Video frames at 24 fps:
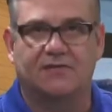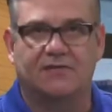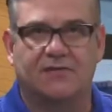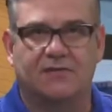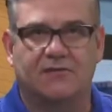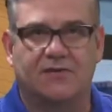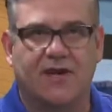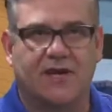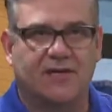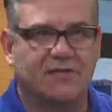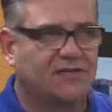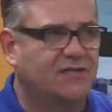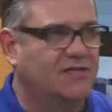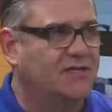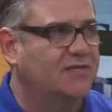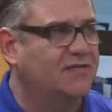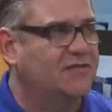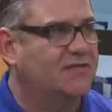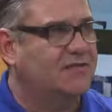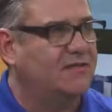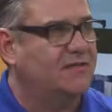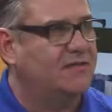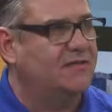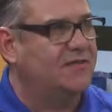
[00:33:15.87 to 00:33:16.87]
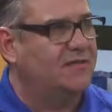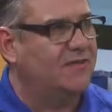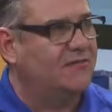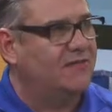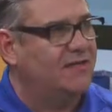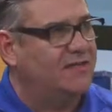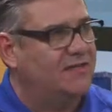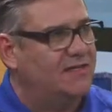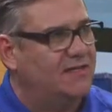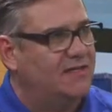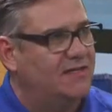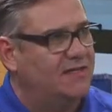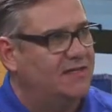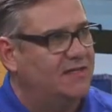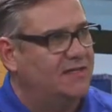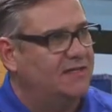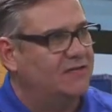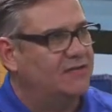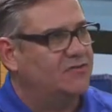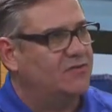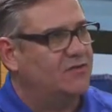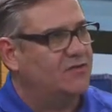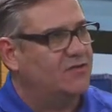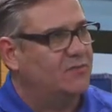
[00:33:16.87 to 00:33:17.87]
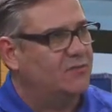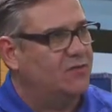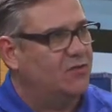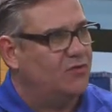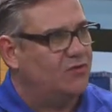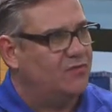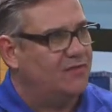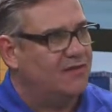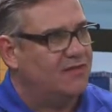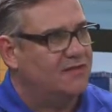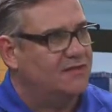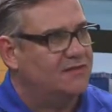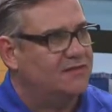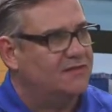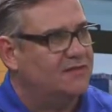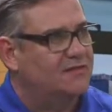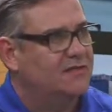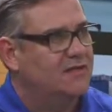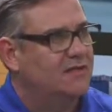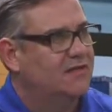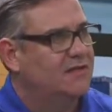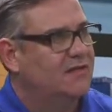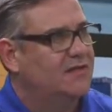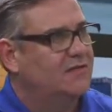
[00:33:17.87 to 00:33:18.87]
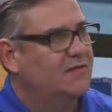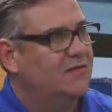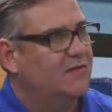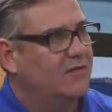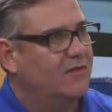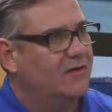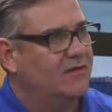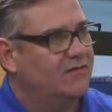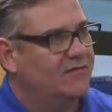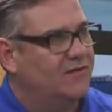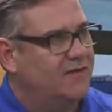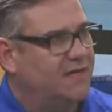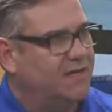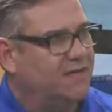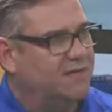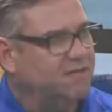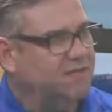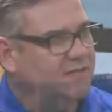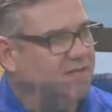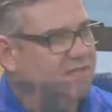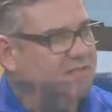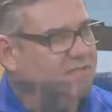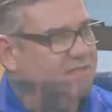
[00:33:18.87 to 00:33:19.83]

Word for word: So not just the D V Ds or the movies or V H S